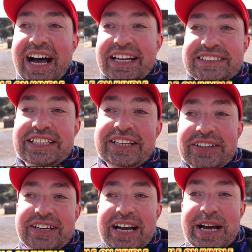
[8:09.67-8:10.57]
so
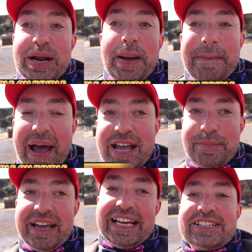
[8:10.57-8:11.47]
you can pay
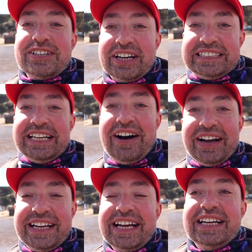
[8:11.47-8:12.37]
me
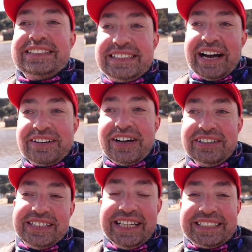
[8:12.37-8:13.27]
$2.99 to
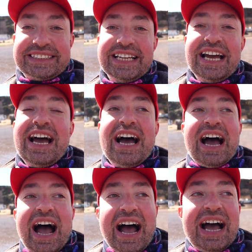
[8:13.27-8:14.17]
download it.
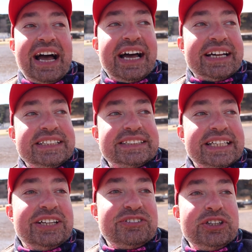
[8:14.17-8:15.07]
And
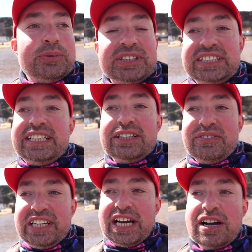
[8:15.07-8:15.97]
if you want to see another
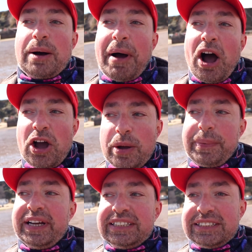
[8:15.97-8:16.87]
video, I'm
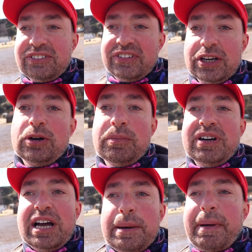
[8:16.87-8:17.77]
hoping to film
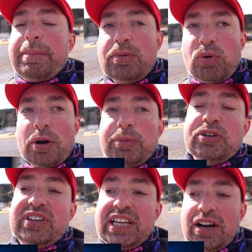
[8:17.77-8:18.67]
maybe one more
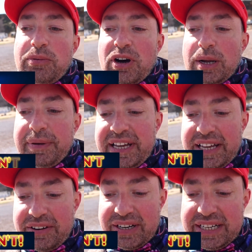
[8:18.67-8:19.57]
video while I'm
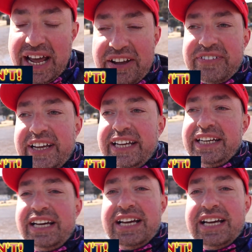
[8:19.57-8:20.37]
here in Nefyn.